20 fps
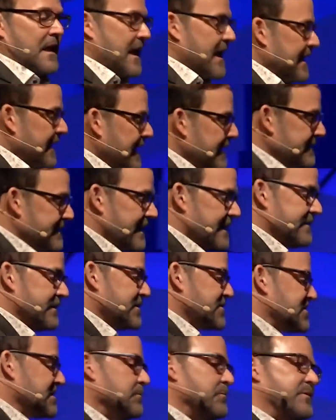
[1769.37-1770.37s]
And, and, and,
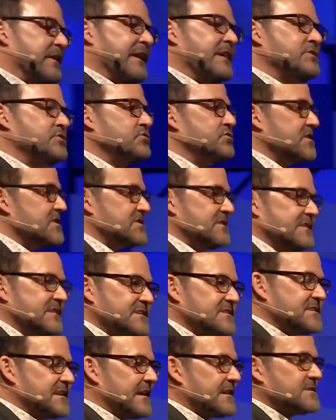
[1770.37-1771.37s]
there's some things you just need
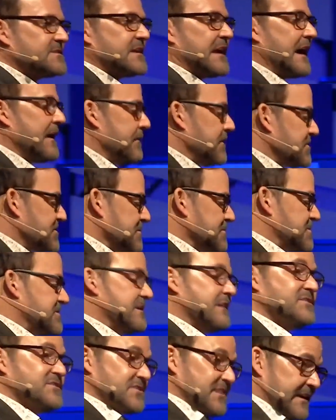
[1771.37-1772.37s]
to set aside. There's some
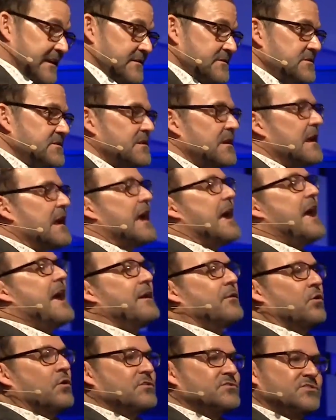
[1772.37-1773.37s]
st- sins
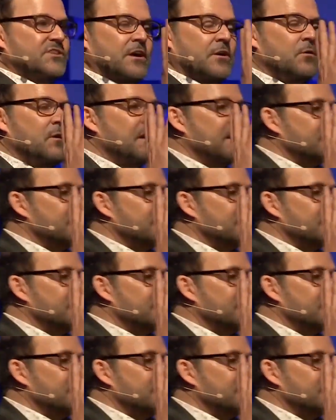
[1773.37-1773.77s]
and also